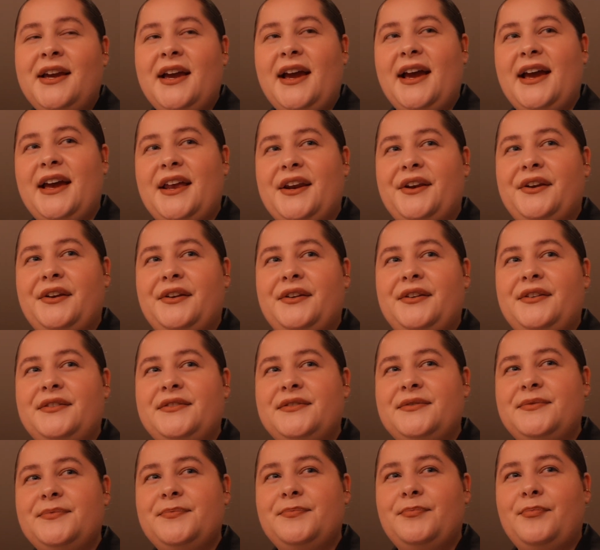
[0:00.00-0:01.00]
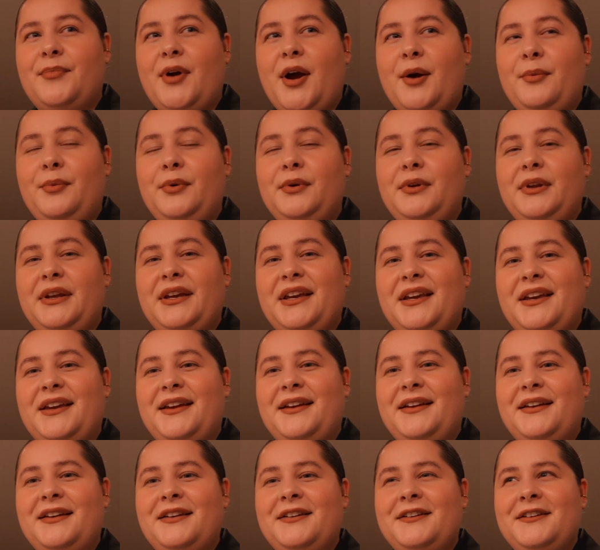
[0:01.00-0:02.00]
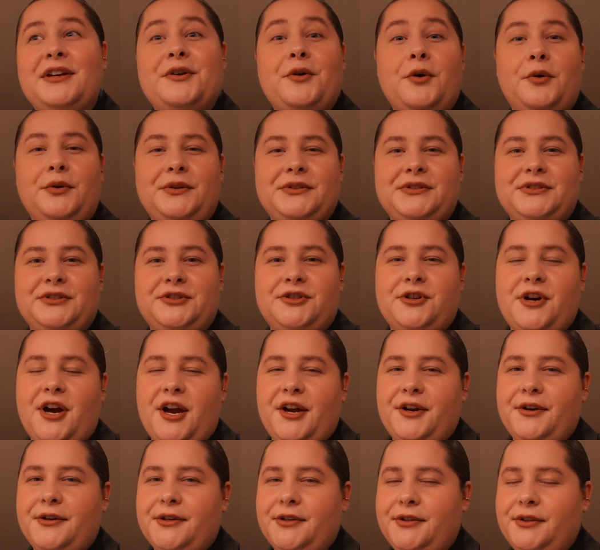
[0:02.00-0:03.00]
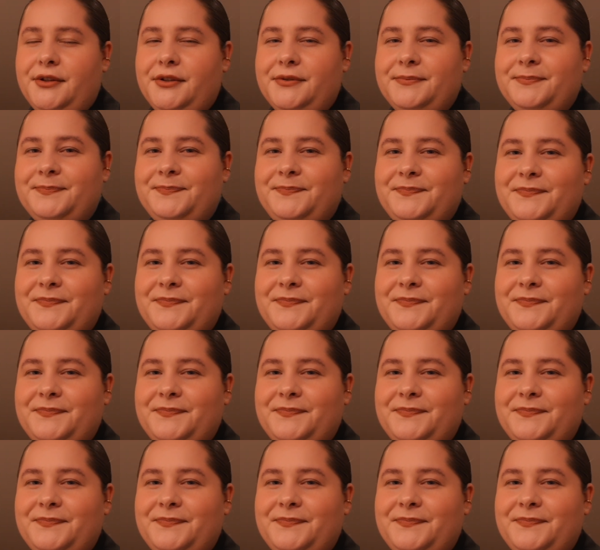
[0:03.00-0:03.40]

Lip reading: and probably the Golden Triangle.